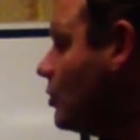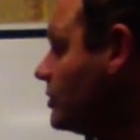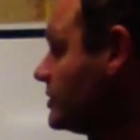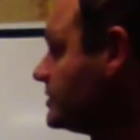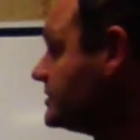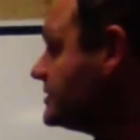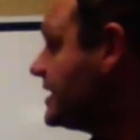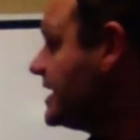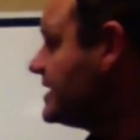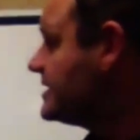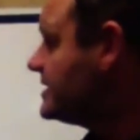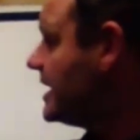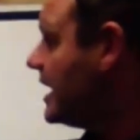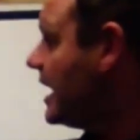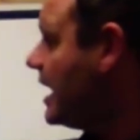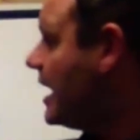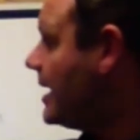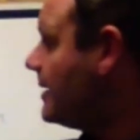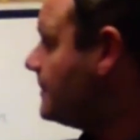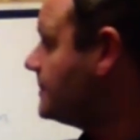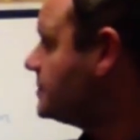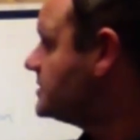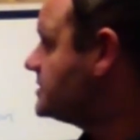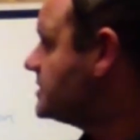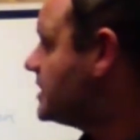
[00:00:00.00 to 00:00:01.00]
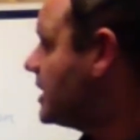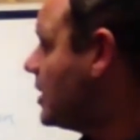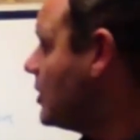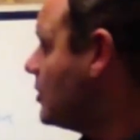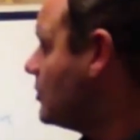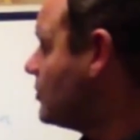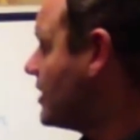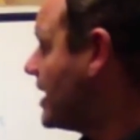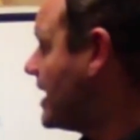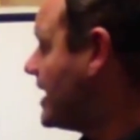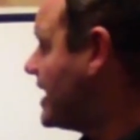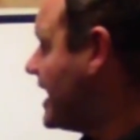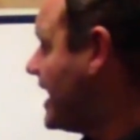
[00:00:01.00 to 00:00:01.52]
Set it up
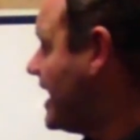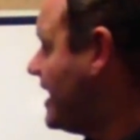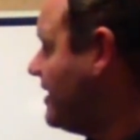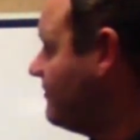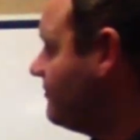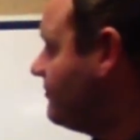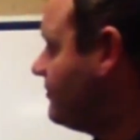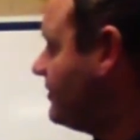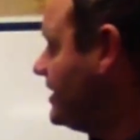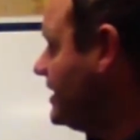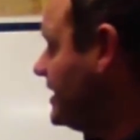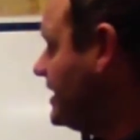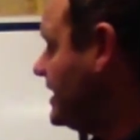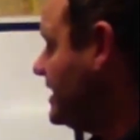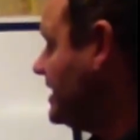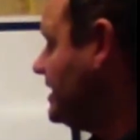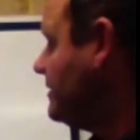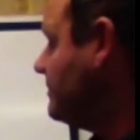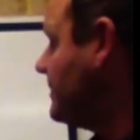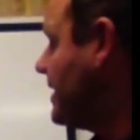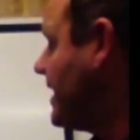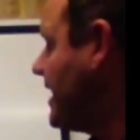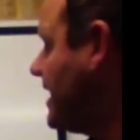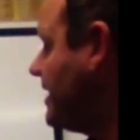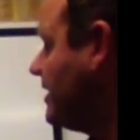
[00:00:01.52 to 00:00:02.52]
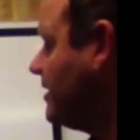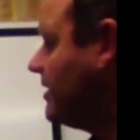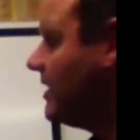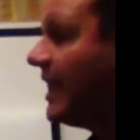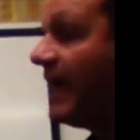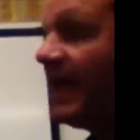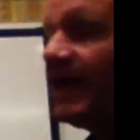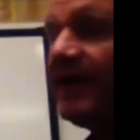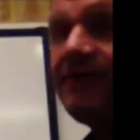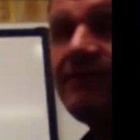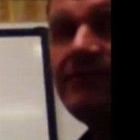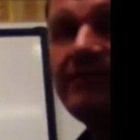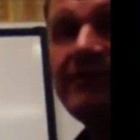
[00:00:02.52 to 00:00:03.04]
so that every email,
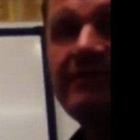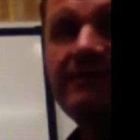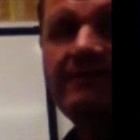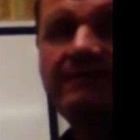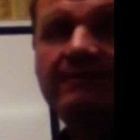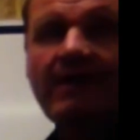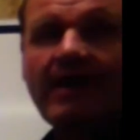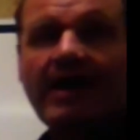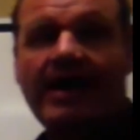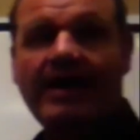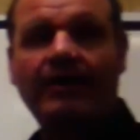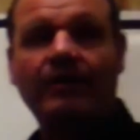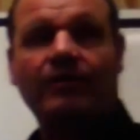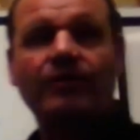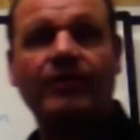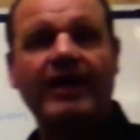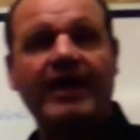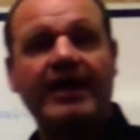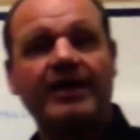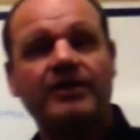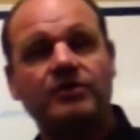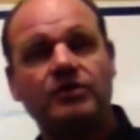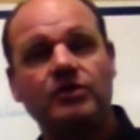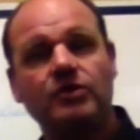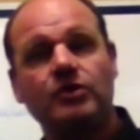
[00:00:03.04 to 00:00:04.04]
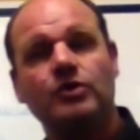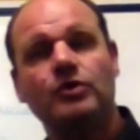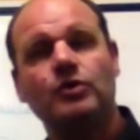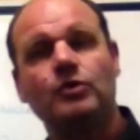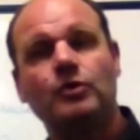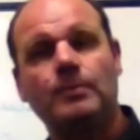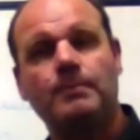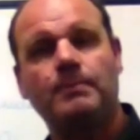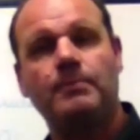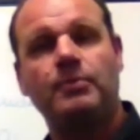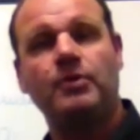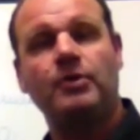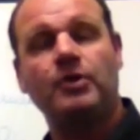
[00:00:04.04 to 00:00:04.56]
every file that
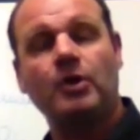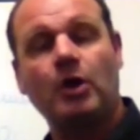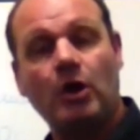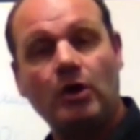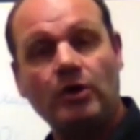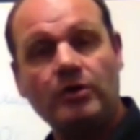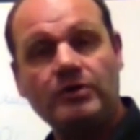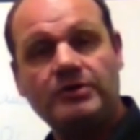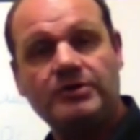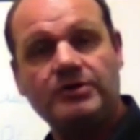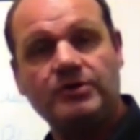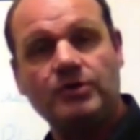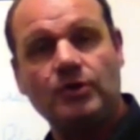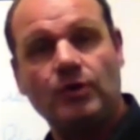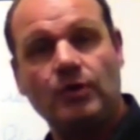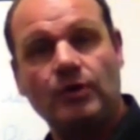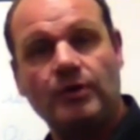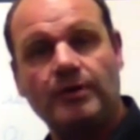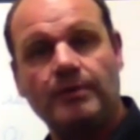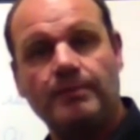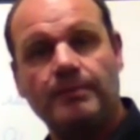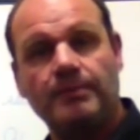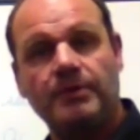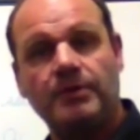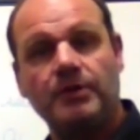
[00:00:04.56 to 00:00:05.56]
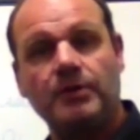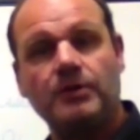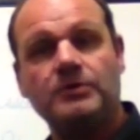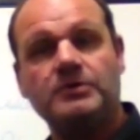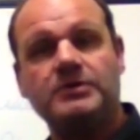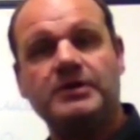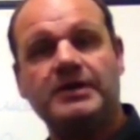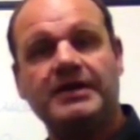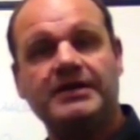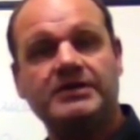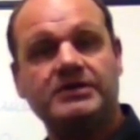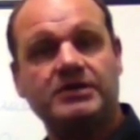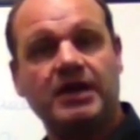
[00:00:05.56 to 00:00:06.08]
you put onto your
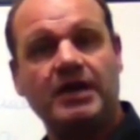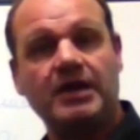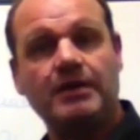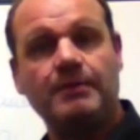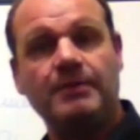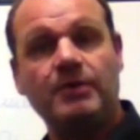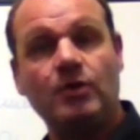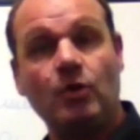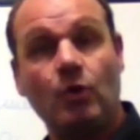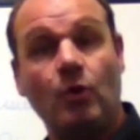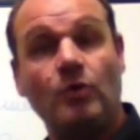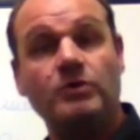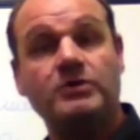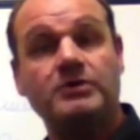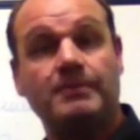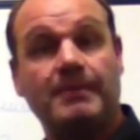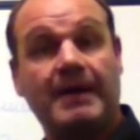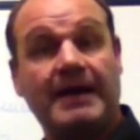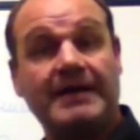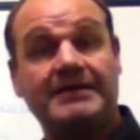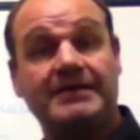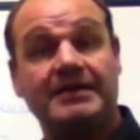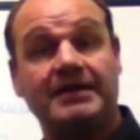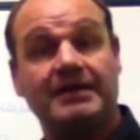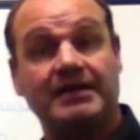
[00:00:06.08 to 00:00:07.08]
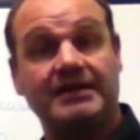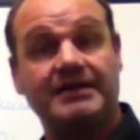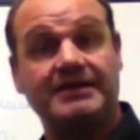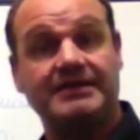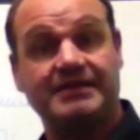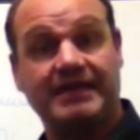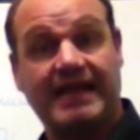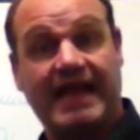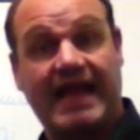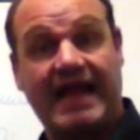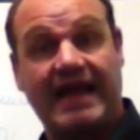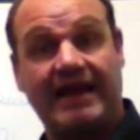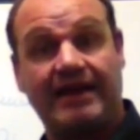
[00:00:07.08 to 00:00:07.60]
computer is going to be automatically
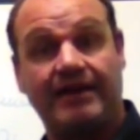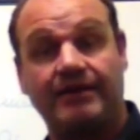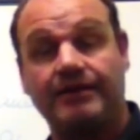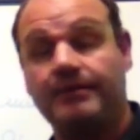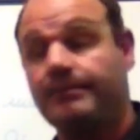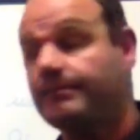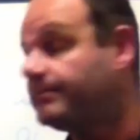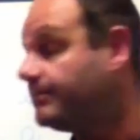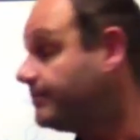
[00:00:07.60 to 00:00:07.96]
scanned.